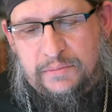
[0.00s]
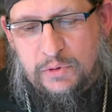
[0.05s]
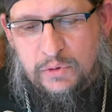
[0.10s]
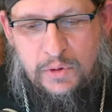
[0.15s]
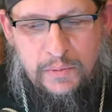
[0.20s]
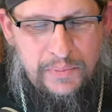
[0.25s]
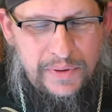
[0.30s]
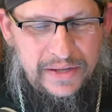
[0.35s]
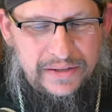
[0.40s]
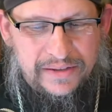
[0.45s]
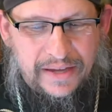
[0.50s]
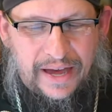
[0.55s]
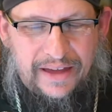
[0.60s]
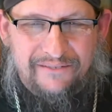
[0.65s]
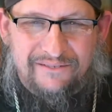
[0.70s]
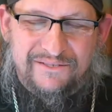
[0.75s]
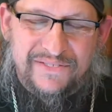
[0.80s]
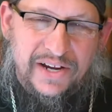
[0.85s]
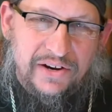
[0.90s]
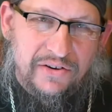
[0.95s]
Let me repeat
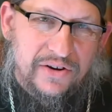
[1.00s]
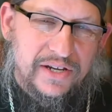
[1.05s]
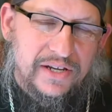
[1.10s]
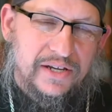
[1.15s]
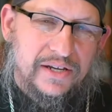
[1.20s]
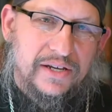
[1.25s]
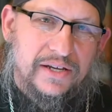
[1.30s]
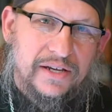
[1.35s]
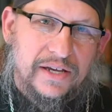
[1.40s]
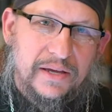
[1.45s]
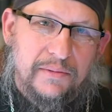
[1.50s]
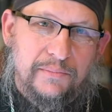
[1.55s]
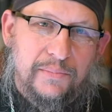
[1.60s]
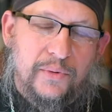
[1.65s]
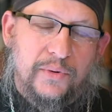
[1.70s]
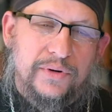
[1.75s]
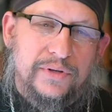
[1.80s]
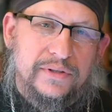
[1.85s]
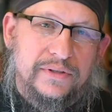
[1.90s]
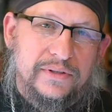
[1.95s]
that. Very
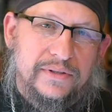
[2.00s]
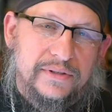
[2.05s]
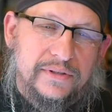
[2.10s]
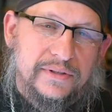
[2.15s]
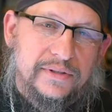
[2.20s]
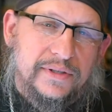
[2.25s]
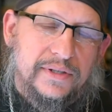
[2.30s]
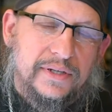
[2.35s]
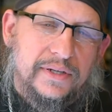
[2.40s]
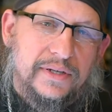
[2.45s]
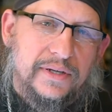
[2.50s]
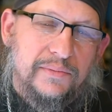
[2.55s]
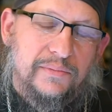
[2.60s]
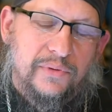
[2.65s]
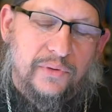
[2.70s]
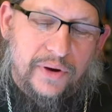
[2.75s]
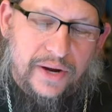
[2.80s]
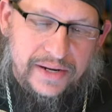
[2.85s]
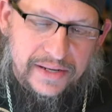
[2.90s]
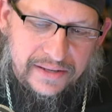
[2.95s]
important.
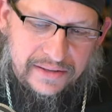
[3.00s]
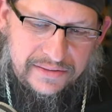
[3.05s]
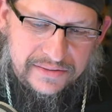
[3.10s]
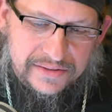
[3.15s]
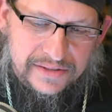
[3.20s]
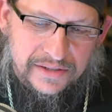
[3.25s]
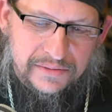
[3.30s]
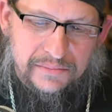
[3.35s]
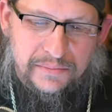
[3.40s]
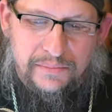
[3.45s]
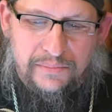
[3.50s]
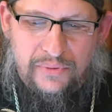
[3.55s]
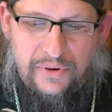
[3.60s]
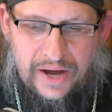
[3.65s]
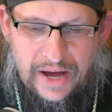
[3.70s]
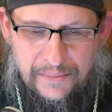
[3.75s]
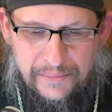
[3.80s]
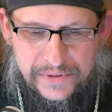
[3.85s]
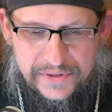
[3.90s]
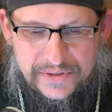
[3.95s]
Perennialism
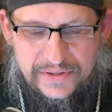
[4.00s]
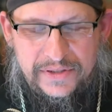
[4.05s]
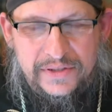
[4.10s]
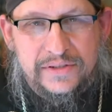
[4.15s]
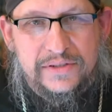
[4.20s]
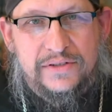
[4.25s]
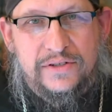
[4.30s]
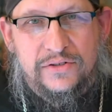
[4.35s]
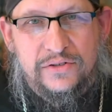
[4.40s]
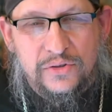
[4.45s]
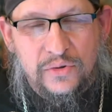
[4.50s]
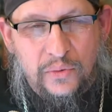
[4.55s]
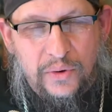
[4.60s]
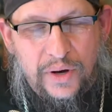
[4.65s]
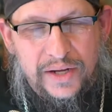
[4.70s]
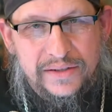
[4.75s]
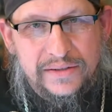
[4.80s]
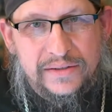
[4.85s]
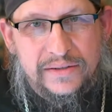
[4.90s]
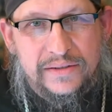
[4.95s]
promises to do
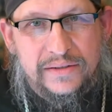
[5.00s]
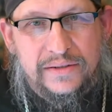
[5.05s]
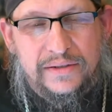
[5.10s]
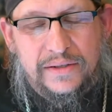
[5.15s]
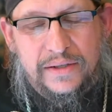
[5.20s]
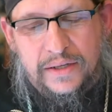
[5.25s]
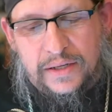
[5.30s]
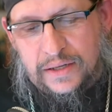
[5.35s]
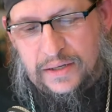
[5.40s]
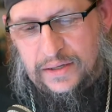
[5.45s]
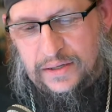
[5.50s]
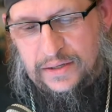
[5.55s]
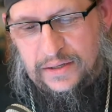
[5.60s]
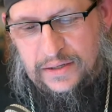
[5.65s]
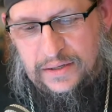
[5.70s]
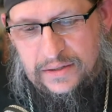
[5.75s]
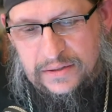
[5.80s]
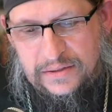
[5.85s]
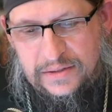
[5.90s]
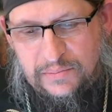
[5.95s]
what?
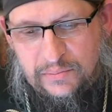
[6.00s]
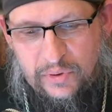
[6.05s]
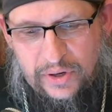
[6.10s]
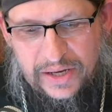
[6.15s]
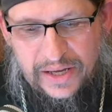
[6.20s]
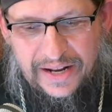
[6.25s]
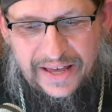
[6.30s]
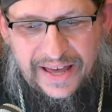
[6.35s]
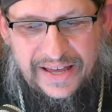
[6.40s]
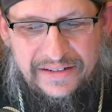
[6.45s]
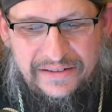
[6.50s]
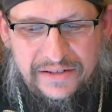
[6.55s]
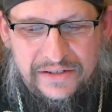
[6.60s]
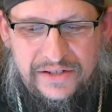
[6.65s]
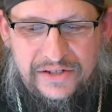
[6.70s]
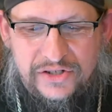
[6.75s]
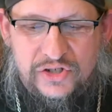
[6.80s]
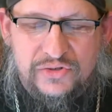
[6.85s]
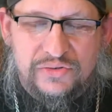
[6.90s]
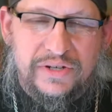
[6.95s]
To bring an end
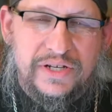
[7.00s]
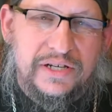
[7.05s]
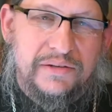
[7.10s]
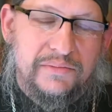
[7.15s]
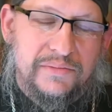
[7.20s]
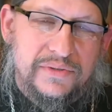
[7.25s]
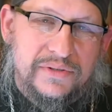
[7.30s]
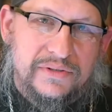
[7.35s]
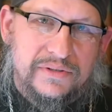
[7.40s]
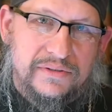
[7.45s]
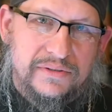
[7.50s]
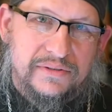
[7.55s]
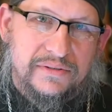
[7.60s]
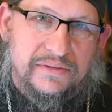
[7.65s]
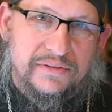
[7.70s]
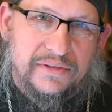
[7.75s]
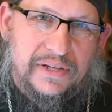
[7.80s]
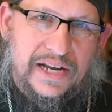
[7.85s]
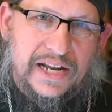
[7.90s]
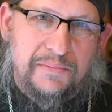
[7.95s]
to the extremes
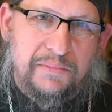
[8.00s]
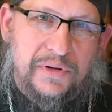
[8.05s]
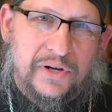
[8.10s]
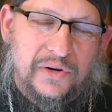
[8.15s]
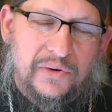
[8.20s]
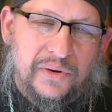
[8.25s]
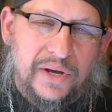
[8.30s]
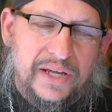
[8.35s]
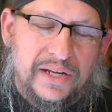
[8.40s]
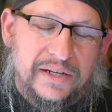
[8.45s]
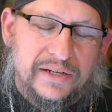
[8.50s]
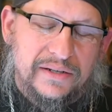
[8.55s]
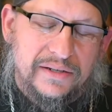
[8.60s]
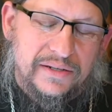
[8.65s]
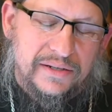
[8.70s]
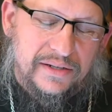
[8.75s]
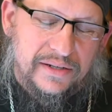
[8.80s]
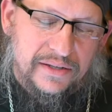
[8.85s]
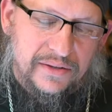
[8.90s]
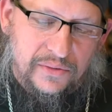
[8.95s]
that had been
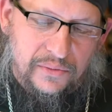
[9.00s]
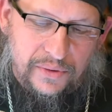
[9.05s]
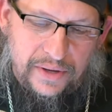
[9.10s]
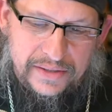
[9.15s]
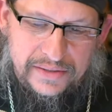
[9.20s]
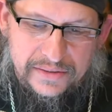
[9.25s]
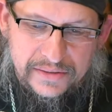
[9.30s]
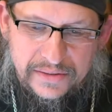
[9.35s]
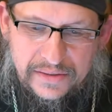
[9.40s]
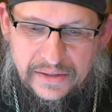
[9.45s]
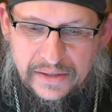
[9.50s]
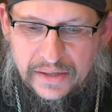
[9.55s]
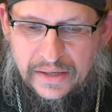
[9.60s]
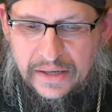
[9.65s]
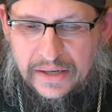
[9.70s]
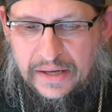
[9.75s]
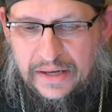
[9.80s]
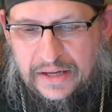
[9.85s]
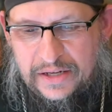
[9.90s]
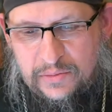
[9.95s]
created in the West,
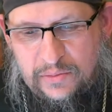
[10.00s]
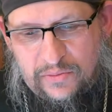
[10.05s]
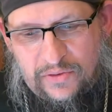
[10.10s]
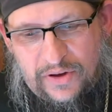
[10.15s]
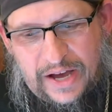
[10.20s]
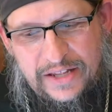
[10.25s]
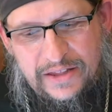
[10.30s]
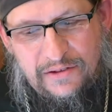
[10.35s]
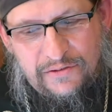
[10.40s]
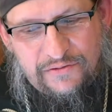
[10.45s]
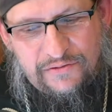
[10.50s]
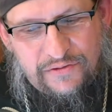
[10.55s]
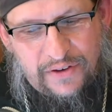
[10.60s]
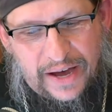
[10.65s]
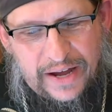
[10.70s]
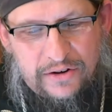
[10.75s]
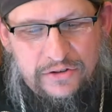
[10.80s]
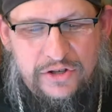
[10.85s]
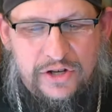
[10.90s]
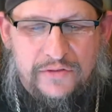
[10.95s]
to provide the
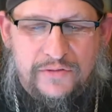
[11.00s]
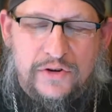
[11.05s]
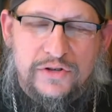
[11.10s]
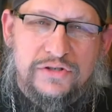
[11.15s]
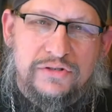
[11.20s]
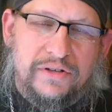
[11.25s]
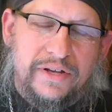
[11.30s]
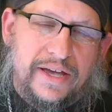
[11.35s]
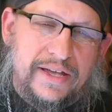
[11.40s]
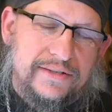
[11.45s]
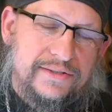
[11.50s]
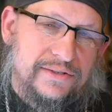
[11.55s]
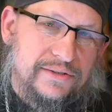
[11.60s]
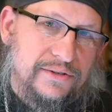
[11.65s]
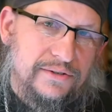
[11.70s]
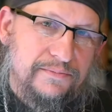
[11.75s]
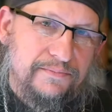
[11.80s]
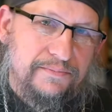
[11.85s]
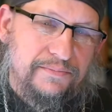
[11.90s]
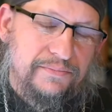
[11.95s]
final universal answer.